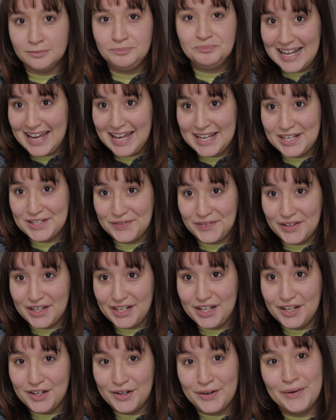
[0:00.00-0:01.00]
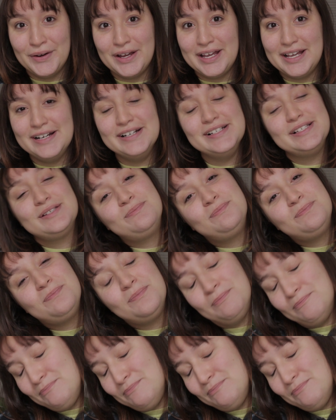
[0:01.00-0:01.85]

Today's video is